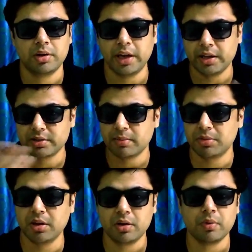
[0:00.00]
Take
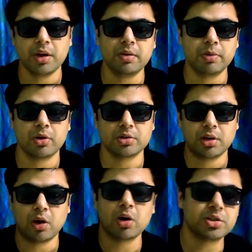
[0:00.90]
something to eat, because the
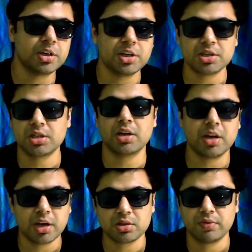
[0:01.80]
long journey is there
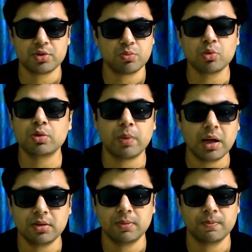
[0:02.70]
in case of a smooth
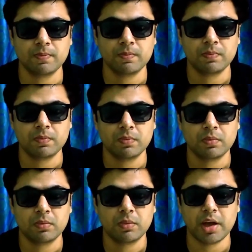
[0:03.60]
path.
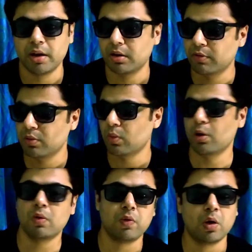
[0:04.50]
And if you
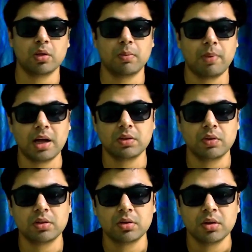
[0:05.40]
want to follow the path
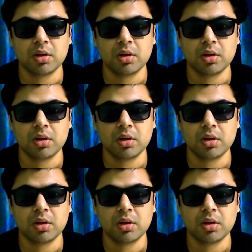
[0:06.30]
with